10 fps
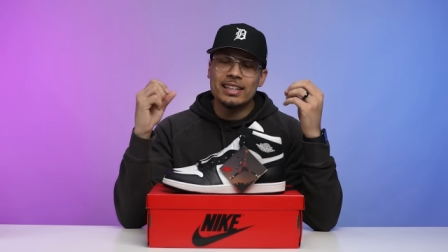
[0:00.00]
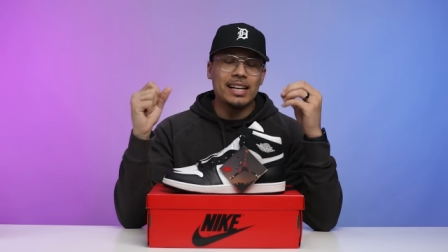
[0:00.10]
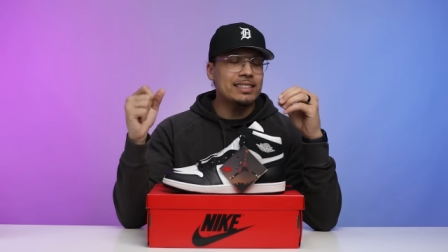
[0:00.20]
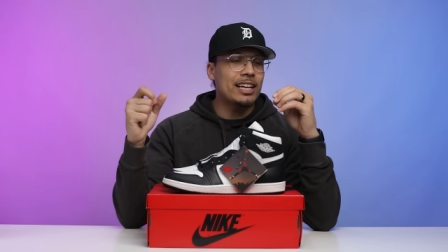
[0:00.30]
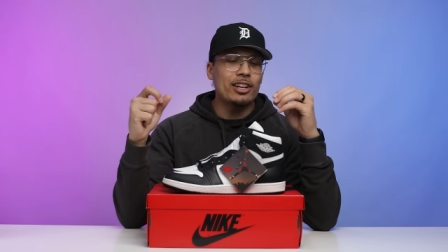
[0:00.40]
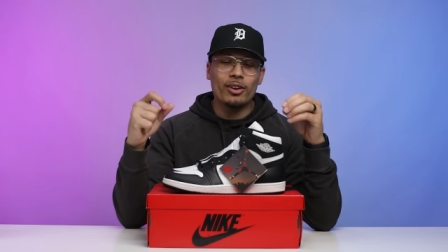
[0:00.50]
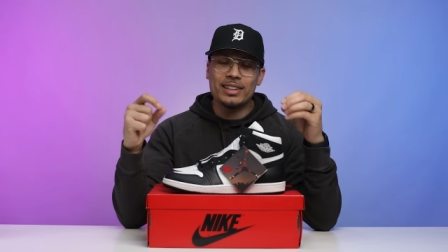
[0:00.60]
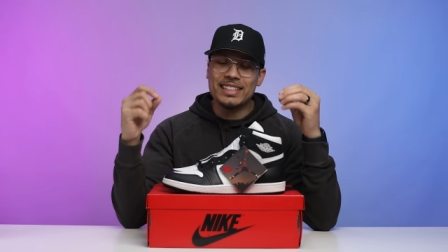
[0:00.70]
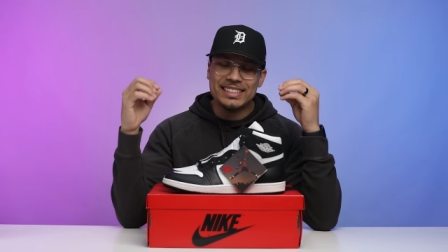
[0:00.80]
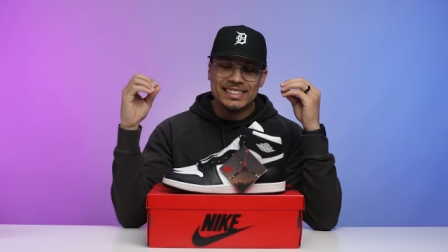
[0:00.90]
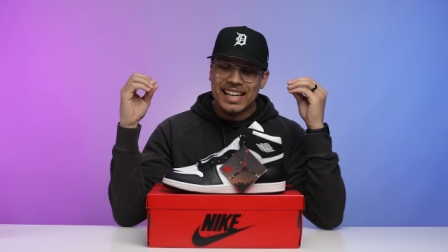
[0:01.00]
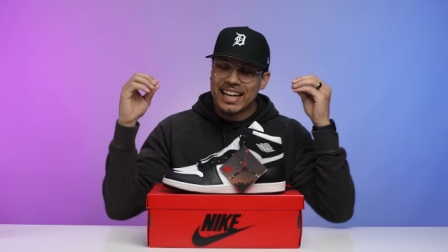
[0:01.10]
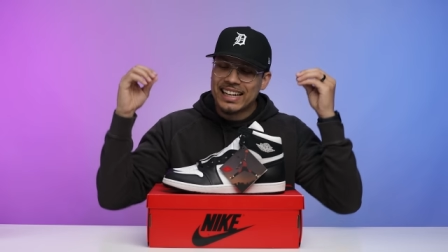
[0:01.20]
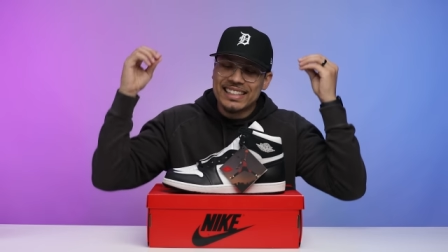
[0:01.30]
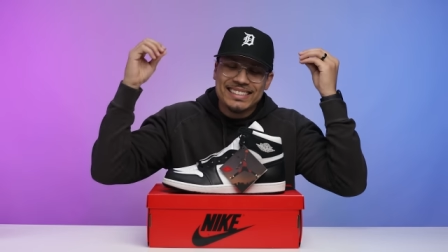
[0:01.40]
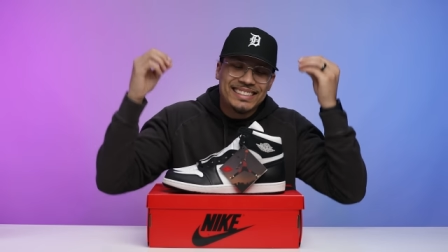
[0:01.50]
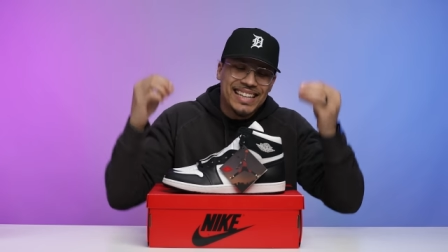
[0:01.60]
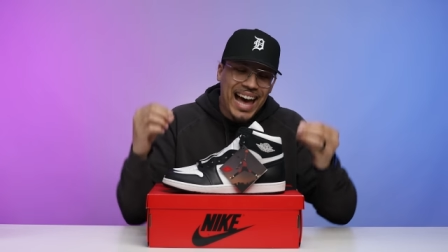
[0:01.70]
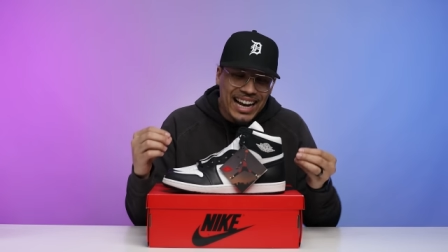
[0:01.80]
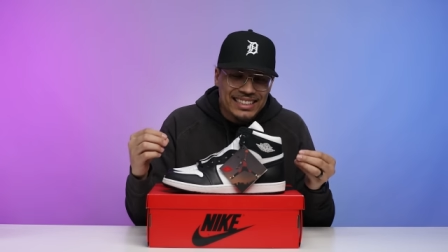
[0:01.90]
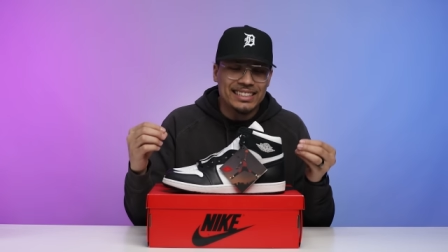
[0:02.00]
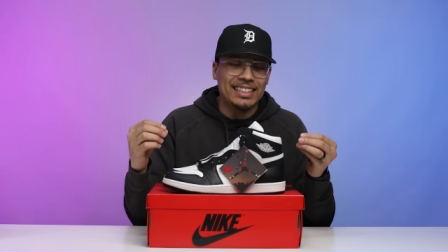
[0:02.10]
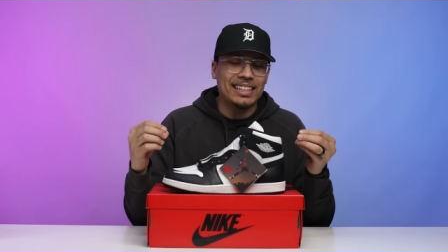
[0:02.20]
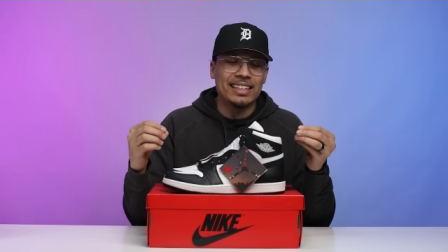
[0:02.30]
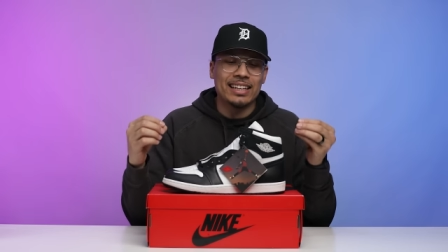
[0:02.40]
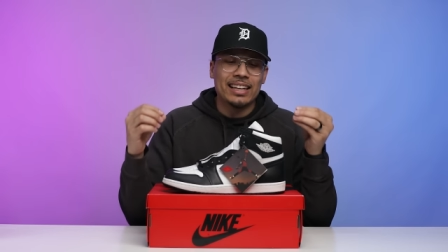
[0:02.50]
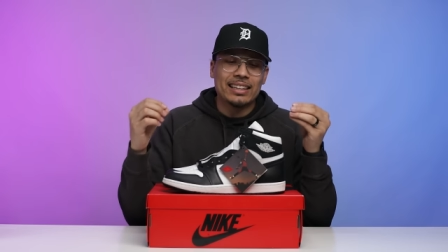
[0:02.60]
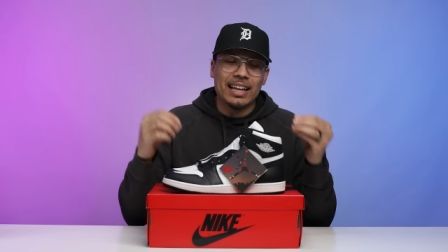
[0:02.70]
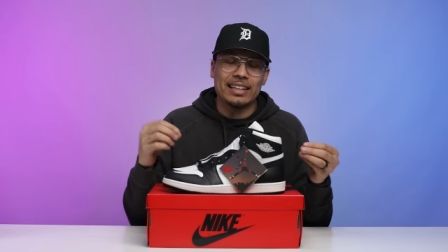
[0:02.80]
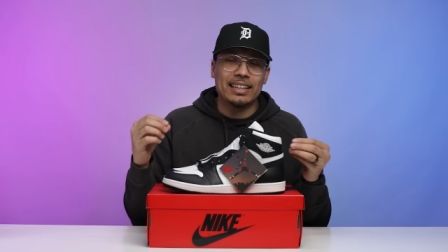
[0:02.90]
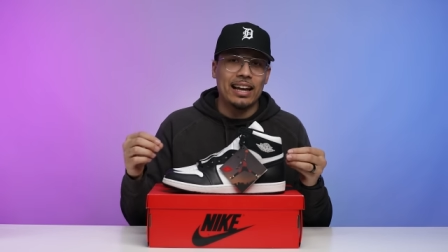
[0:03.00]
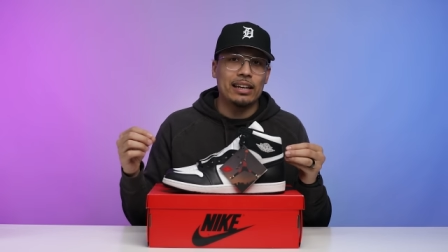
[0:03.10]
Yes I know this is not exactly like the